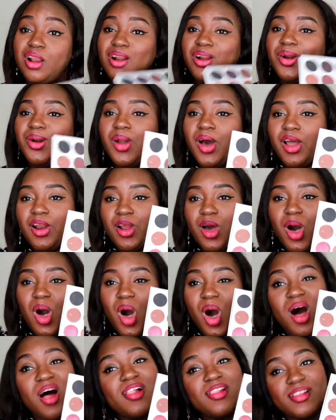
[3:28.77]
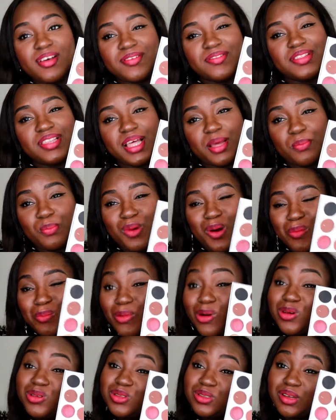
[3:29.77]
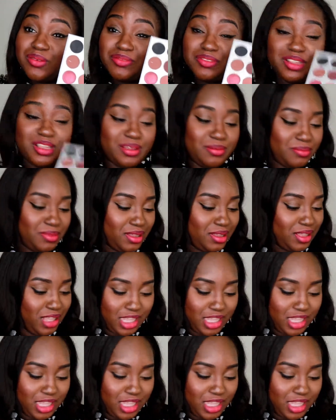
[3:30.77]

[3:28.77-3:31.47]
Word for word: Not all of them, but most of them.